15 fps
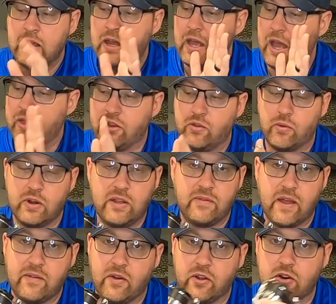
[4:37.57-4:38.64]
The
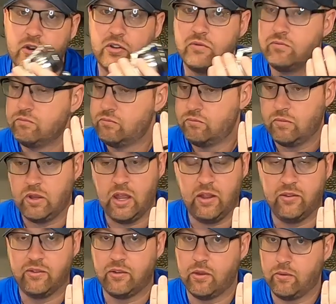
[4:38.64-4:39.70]
2500
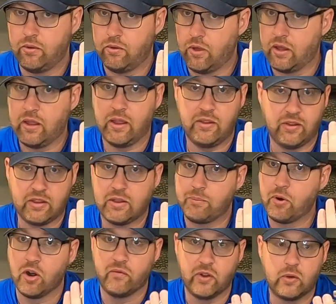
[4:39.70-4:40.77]
is it's like the
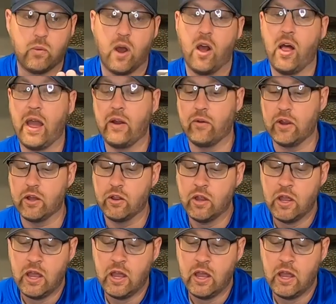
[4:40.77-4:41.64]
perfect walleye reel.